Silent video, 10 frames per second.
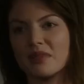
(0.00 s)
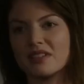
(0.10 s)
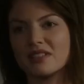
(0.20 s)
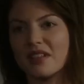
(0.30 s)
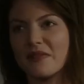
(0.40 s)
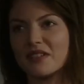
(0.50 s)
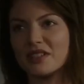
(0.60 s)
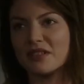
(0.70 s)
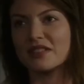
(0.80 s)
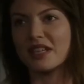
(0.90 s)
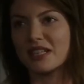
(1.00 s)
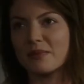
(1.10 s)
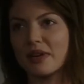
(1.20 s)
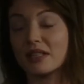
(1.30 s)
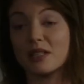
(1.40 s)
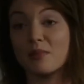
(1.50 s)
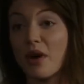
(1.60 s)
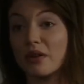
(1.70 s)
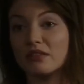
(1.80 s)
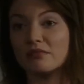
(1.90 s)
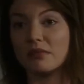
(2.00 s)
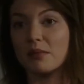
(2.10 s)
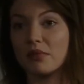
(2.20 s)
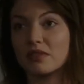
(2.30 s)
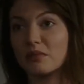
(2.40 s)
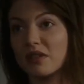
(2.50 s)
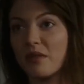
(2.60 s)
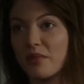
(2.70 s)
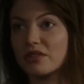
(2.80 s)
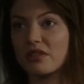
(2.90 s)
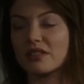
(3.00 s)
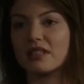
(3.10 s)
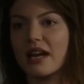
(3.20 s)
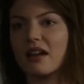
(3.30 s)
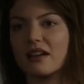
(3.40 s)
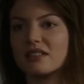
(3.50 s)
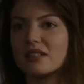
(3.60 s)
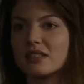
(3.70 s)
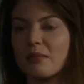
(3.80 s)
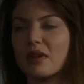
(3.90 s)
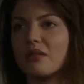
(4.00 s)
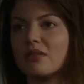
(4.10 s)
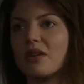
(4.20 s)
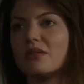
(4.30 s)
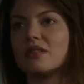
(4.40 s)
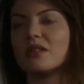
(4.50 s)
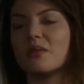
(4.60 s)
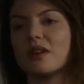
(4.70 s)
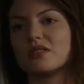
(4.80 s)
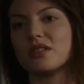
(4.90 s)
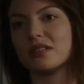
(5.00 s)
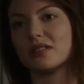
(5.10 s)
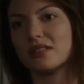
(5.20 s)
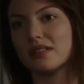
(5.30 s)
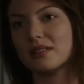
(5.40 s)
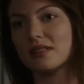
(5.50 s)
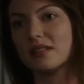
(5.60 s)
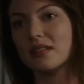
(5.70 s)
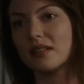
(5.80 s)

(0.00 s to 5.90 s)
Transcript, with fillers: Minister that the chief suspect in the murder of my boss, one of her most trusted allies, is thumbing her nose at U.S. justice. We